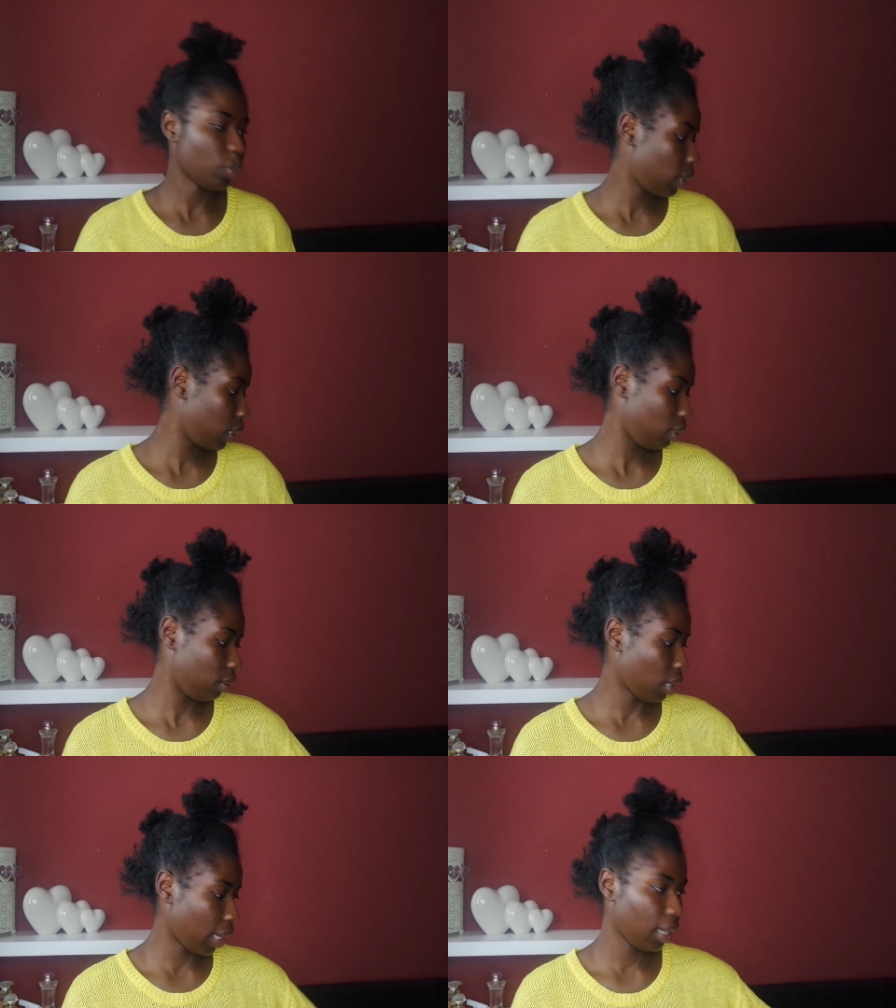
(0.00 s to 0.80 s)
this one
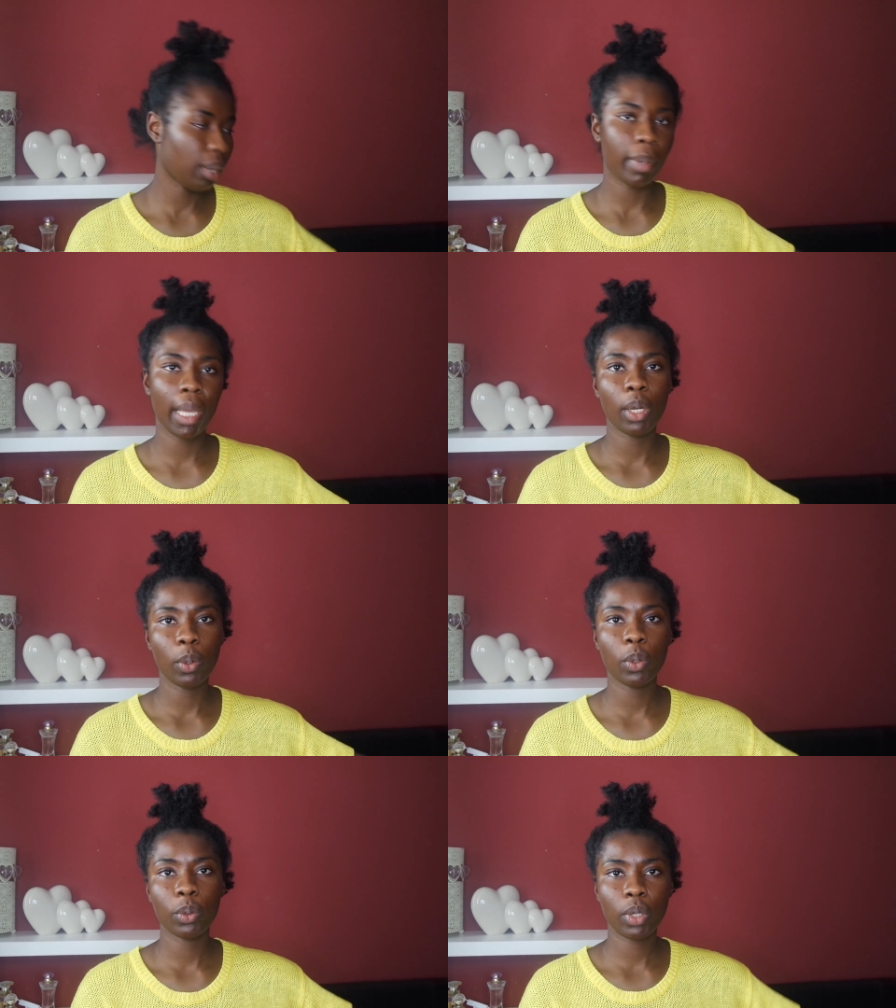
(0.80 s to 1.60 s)
in like my
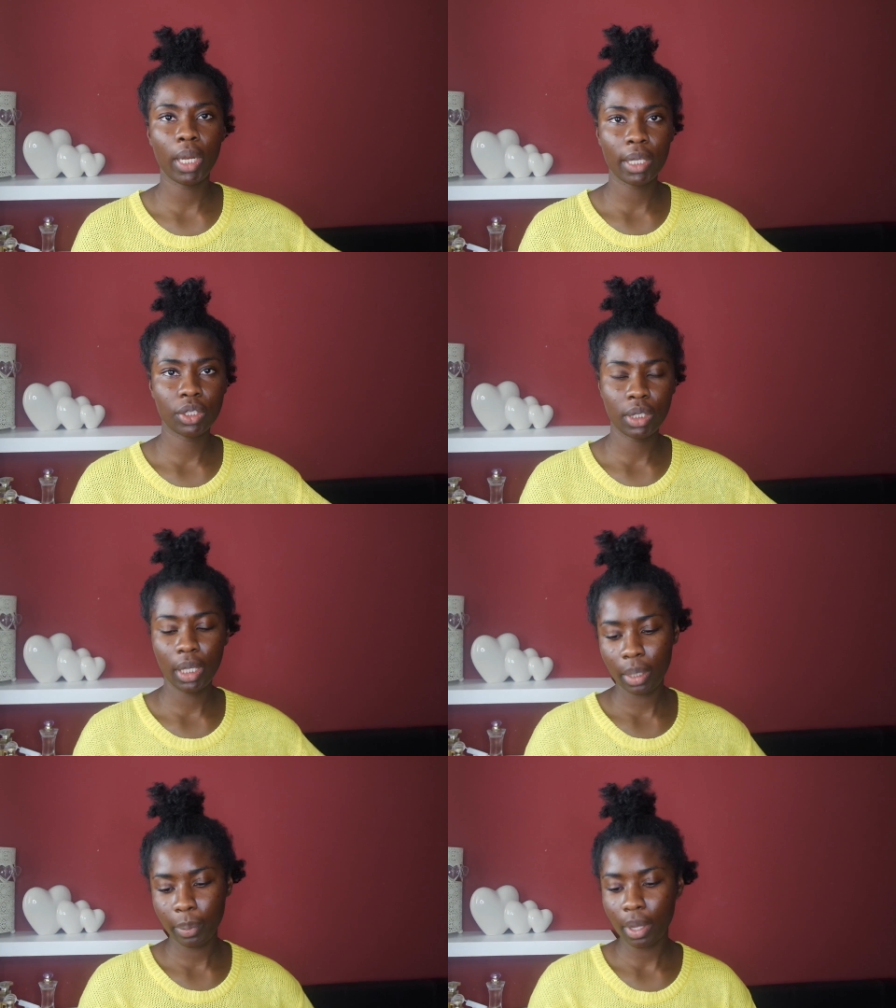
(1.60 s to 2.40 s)
little collection
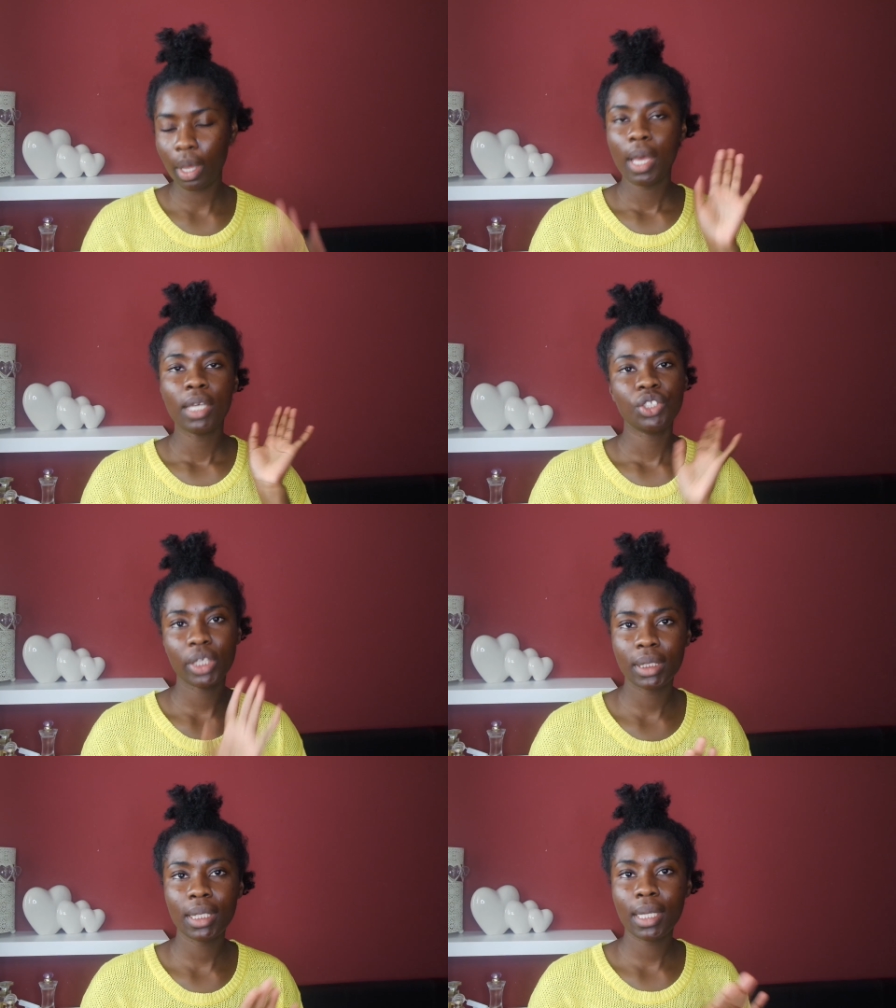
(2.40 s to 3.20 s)
here, but
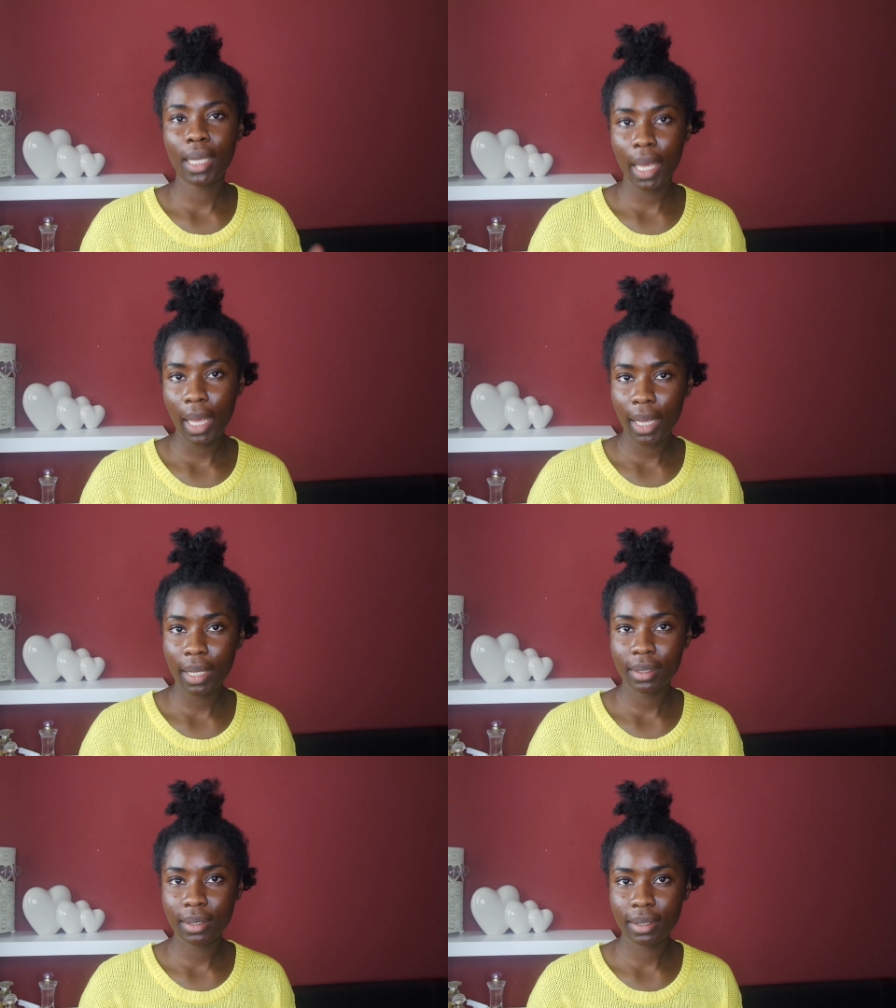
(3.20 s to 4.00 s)
just in
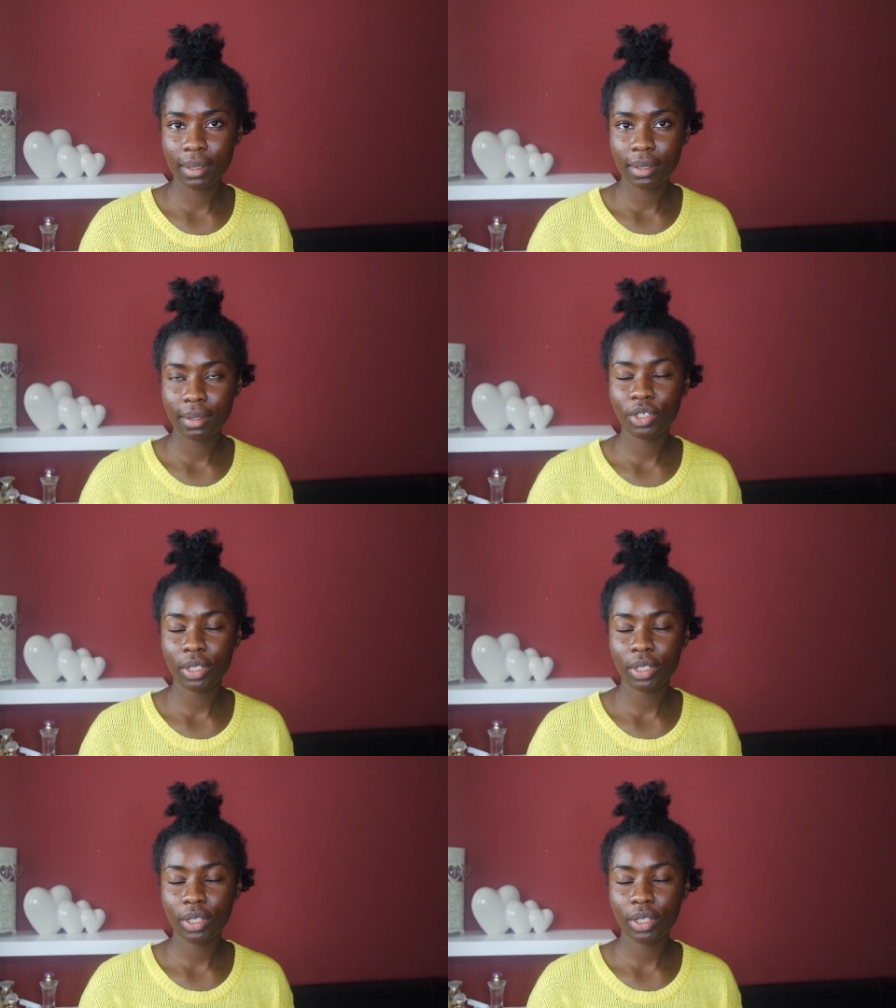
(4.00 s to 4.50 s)
case